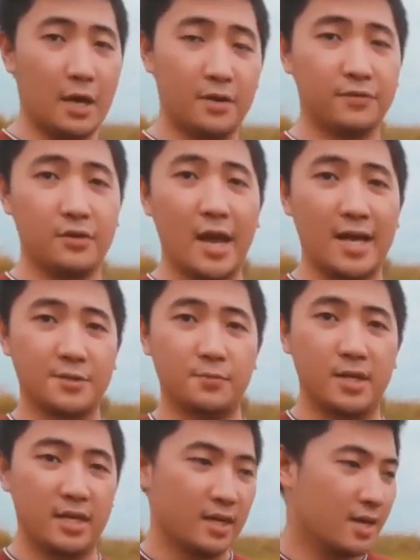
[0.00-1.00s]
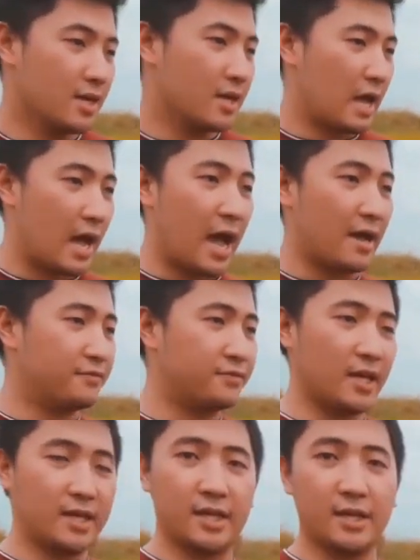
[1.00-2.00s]
Now, if you ask me, I've
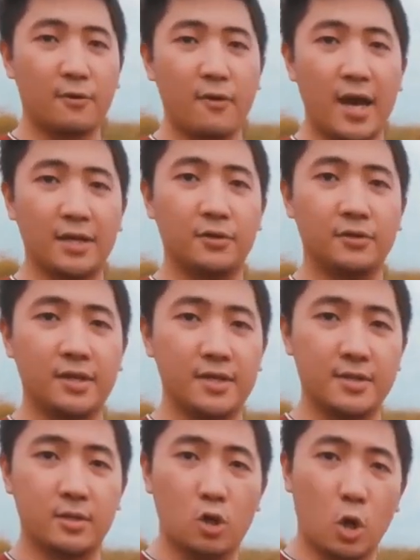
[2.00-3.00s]
taken a ride on this